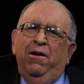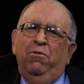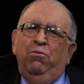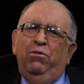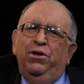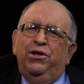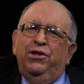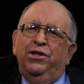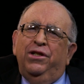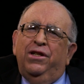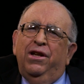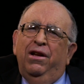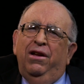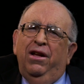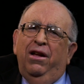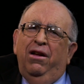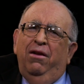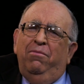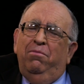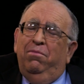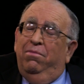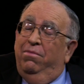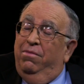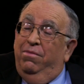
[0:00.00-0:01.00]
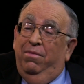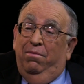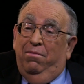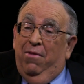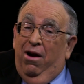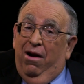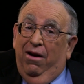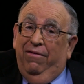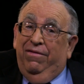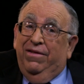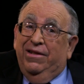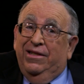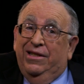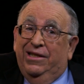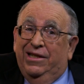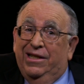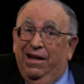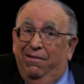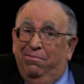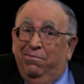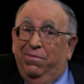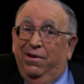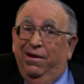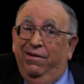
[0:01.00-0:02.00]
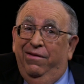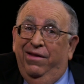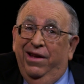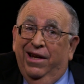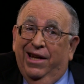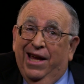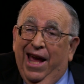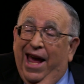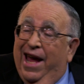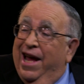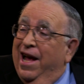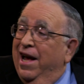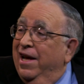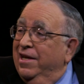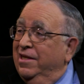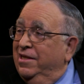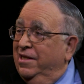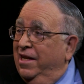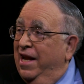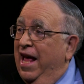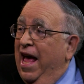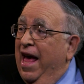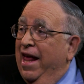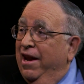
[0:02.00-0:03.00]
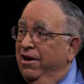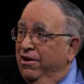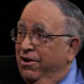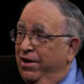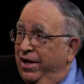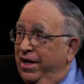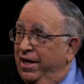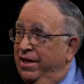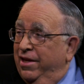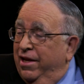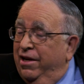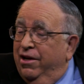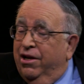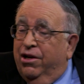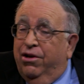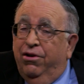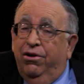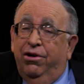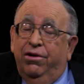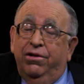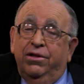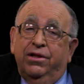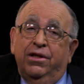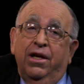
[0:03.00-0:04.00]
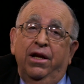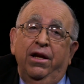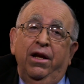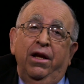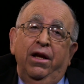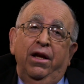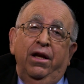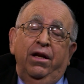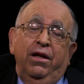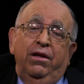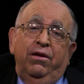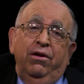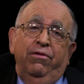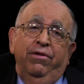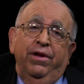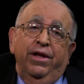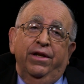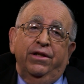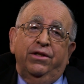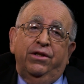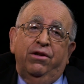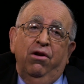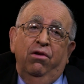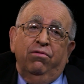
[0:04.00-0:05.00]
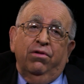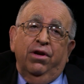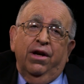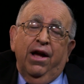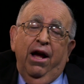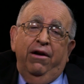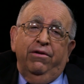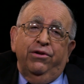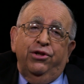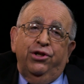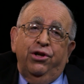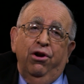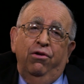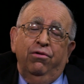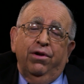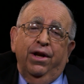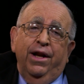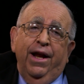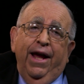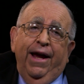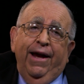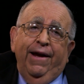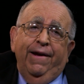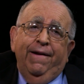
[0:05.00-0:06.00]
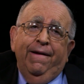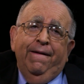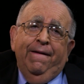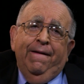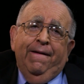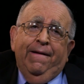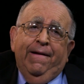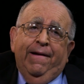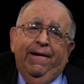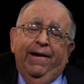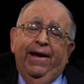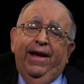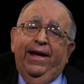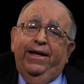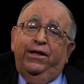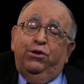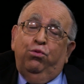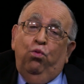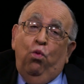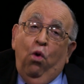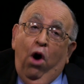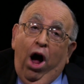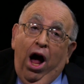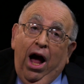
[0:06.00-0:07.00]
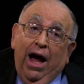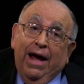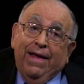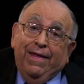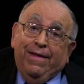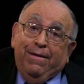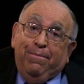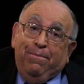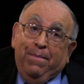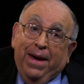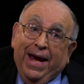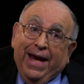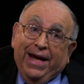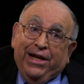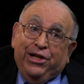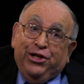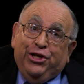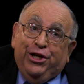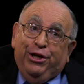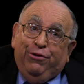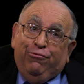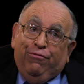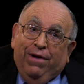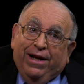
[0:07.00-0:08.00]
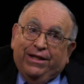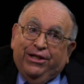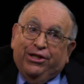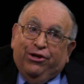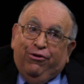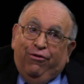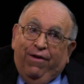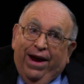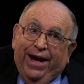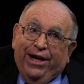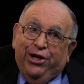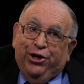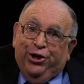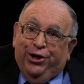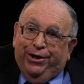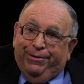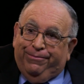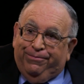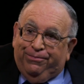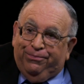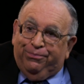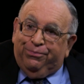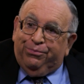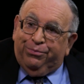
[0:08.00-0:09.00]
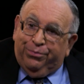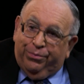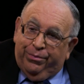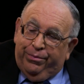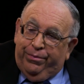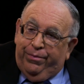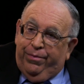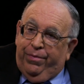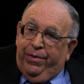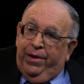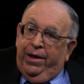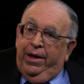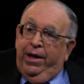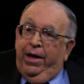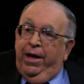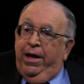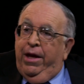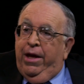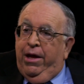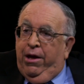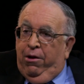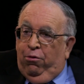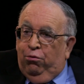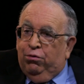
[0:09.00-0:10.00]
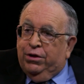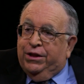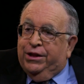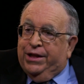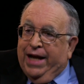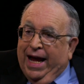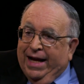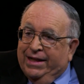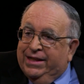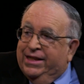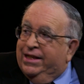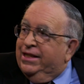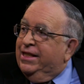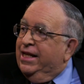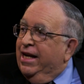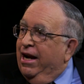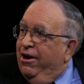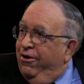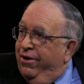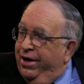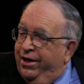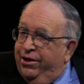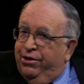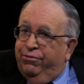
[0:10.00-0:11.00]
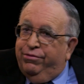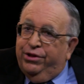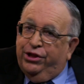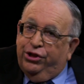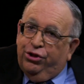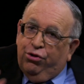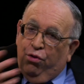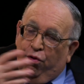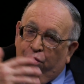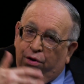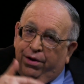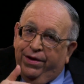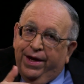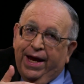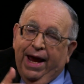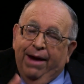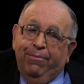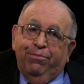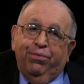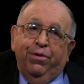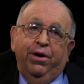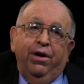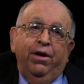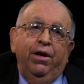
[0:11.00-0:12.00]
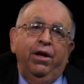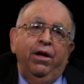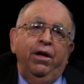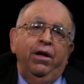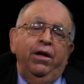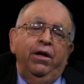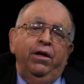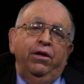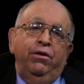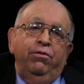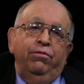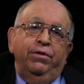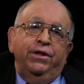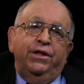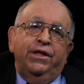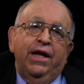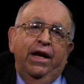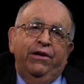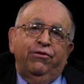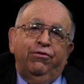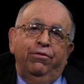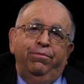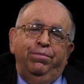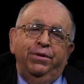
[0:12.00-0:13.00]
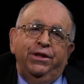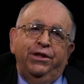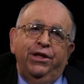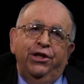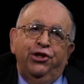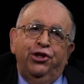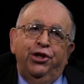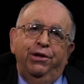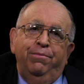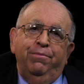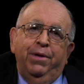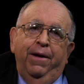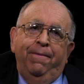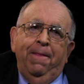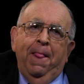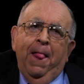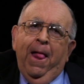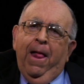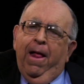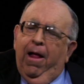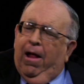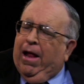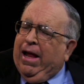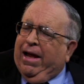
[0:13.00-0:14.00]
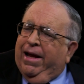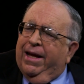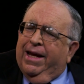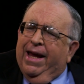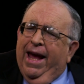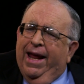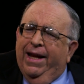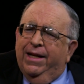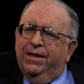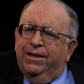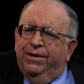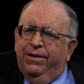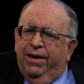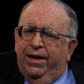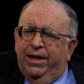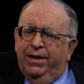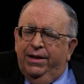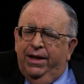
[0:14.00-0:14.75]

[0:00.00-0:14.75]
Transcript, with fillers: which is a marvelous symbol of the chaos and anarchy that occurs during this Tokugawa shogunate. It's why the Meiji Restoration was necessary to restore the emperor to a central position. But again, it's